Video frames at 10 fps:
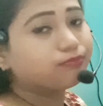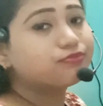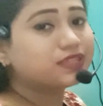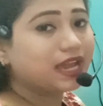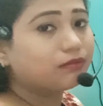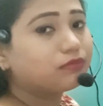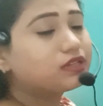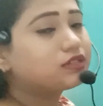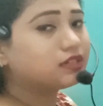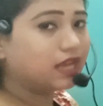
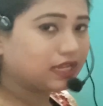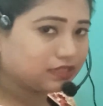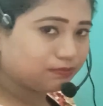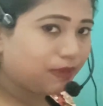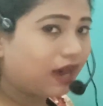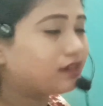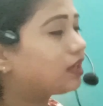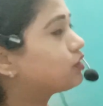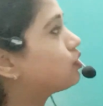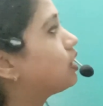segment, next part
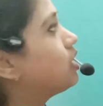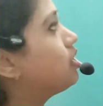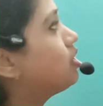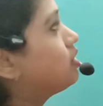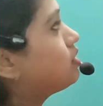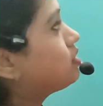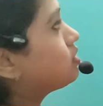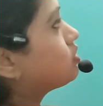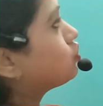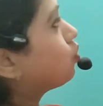actually, this
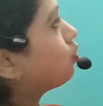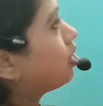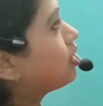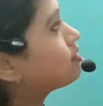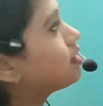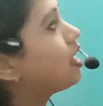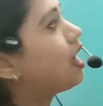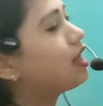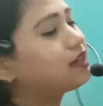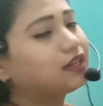is thorax,
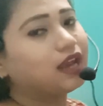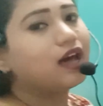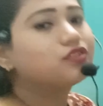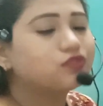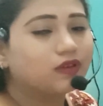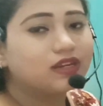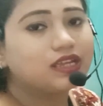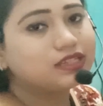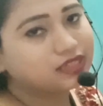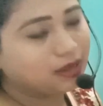and the last one
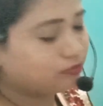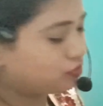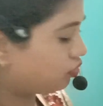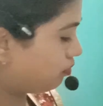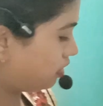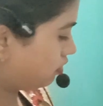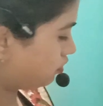is abdomen.